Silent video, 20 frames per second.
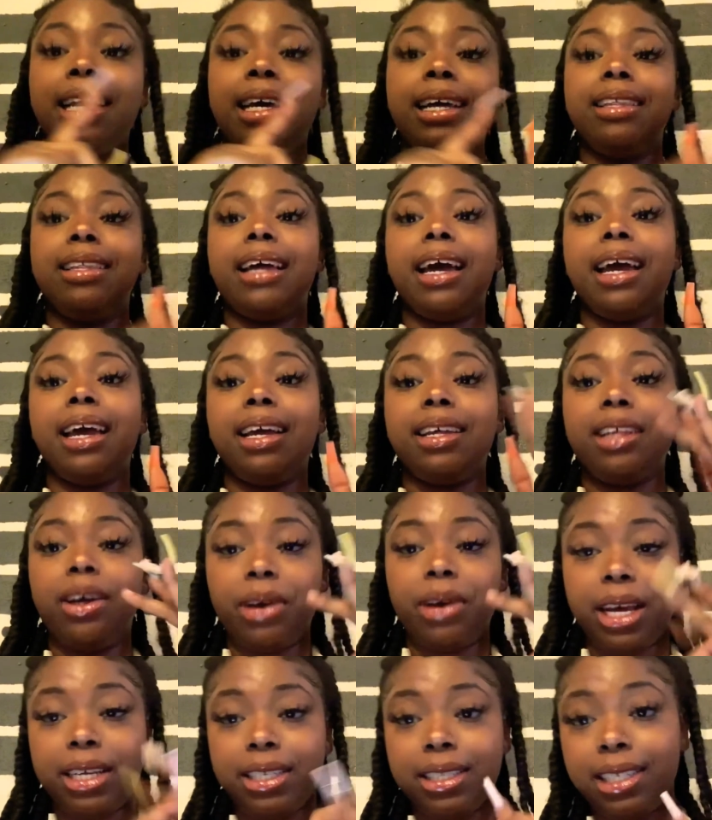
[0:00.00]
Like,
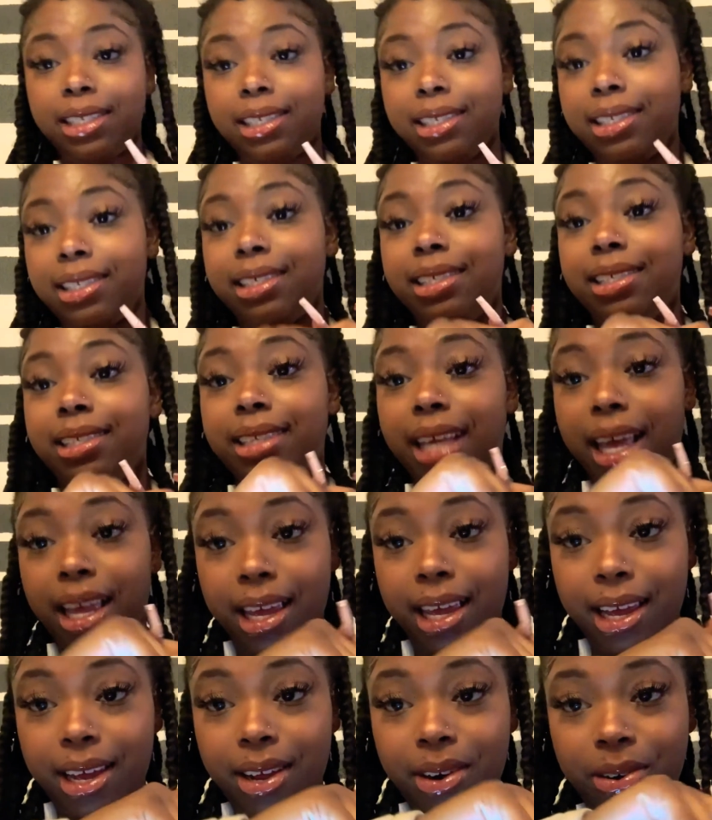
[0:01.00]
okay, this is the
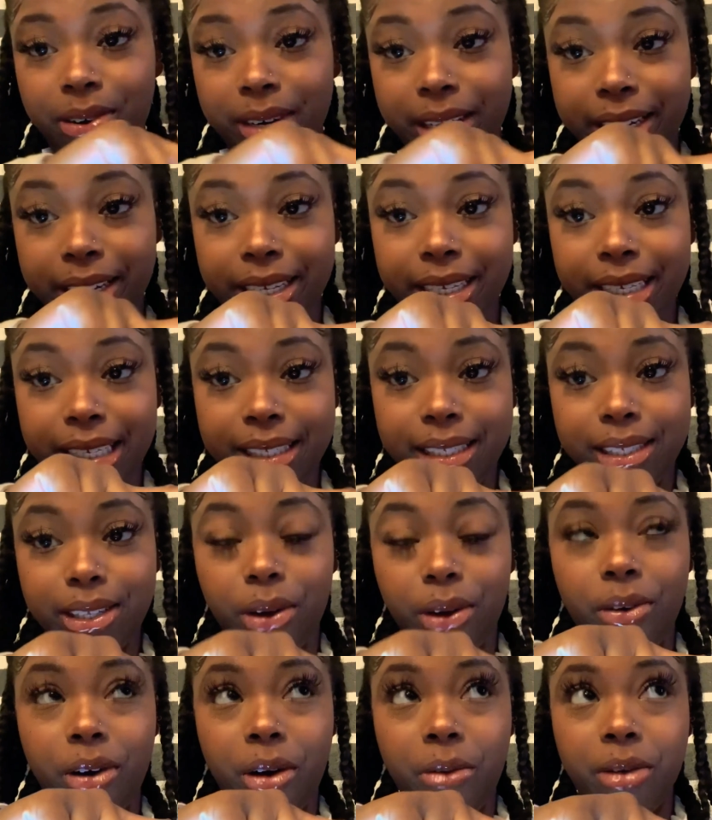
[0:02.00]
second on the list.
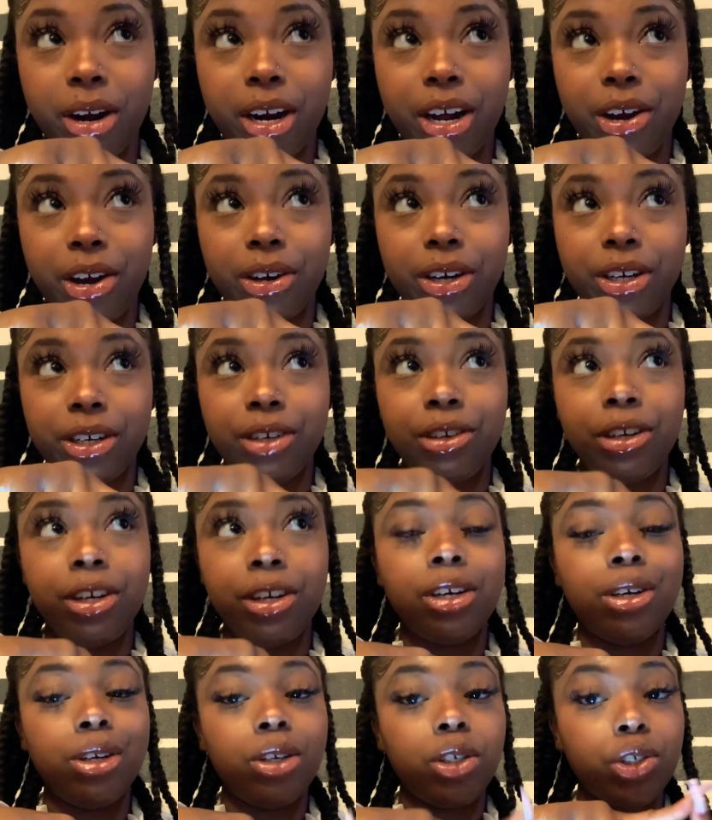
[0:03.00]
So I want to go to
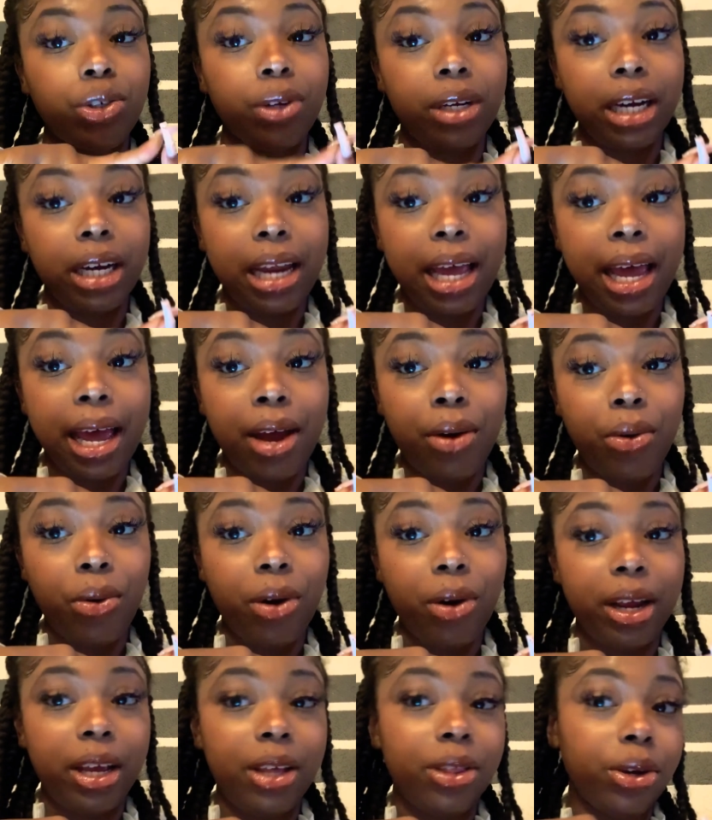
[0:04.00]
Trinidad or
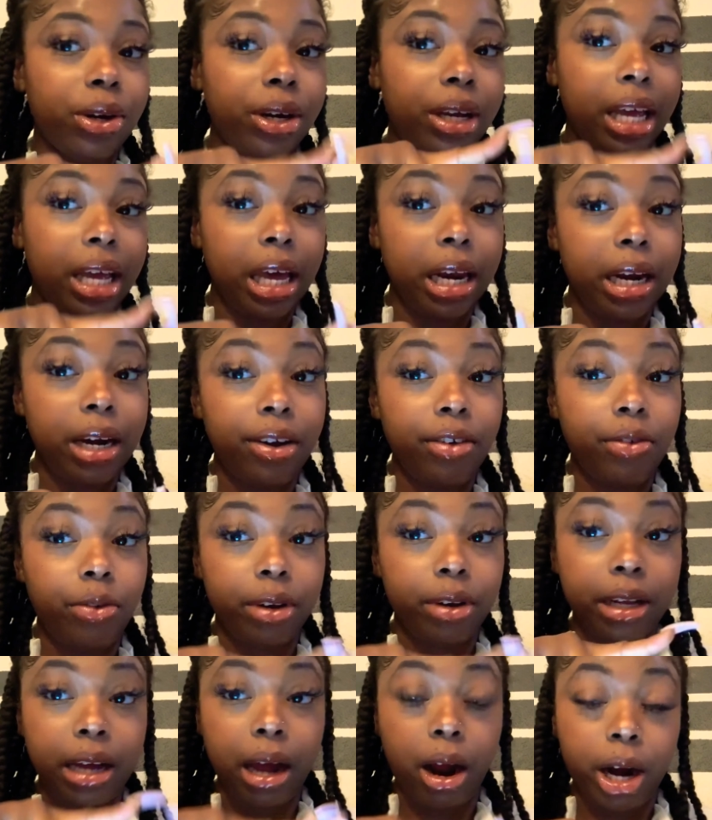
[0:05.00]
either Canada for
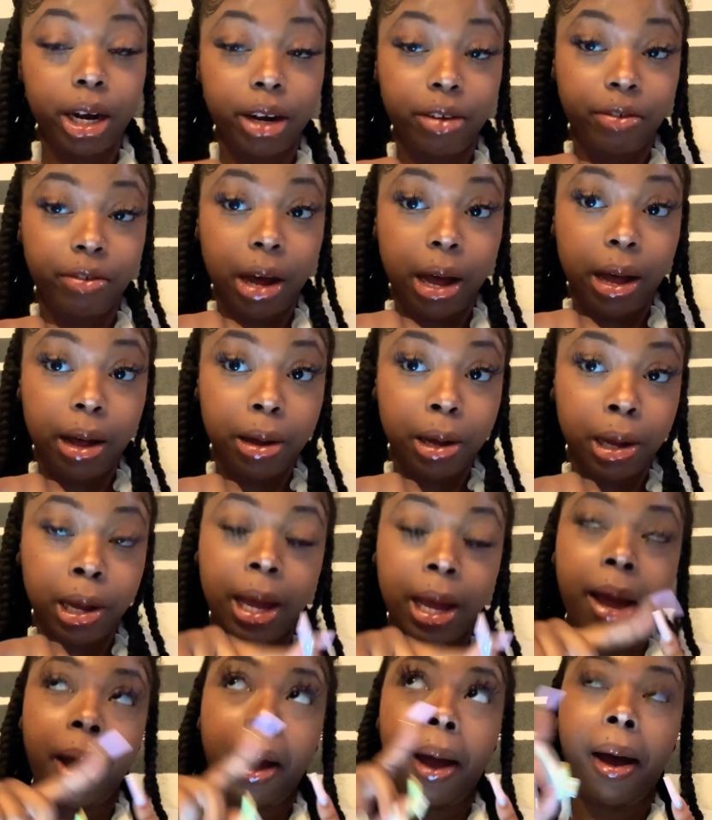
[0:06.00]
the Carnival
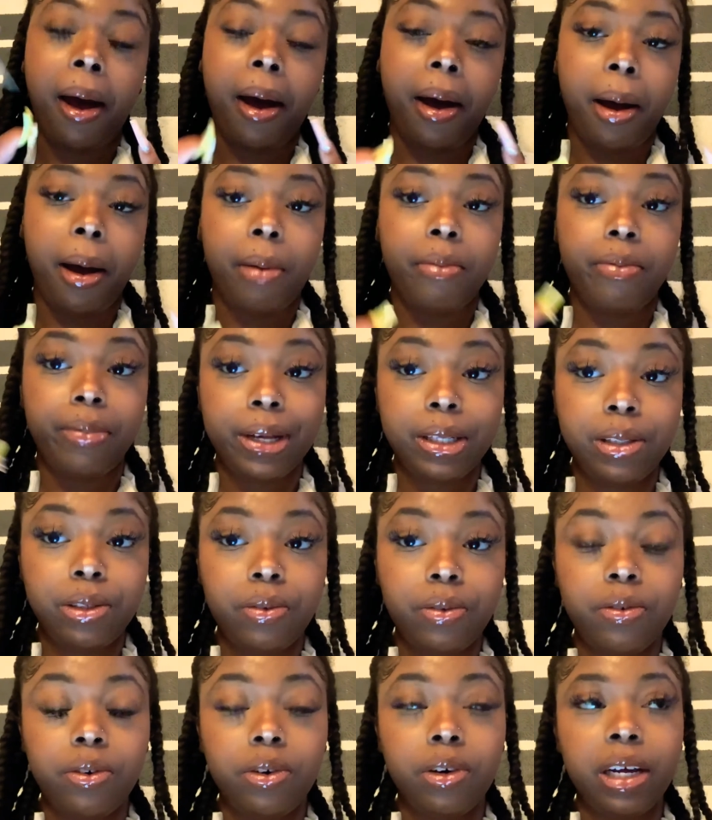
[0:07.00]
um,
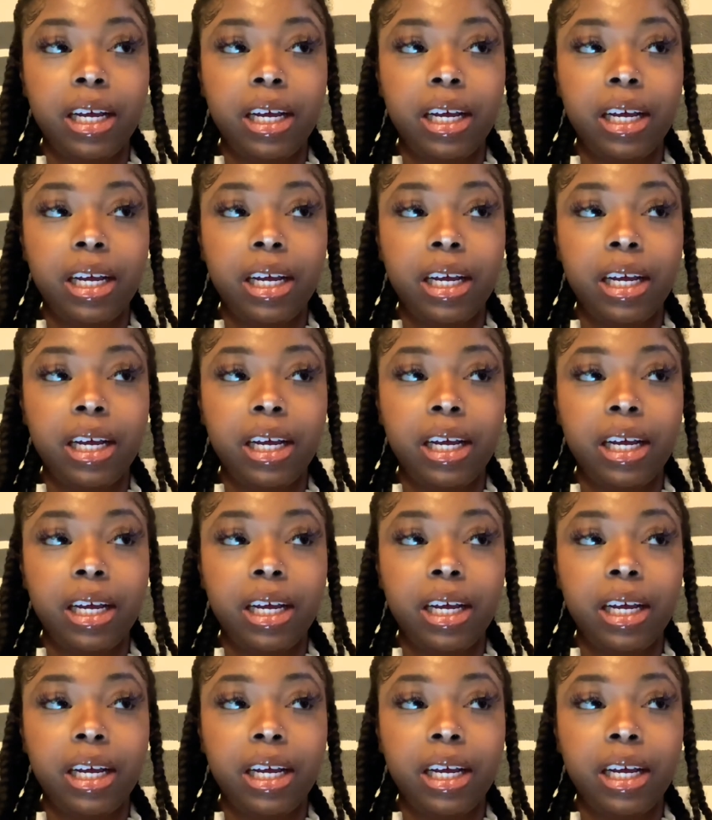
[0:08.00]
Festival.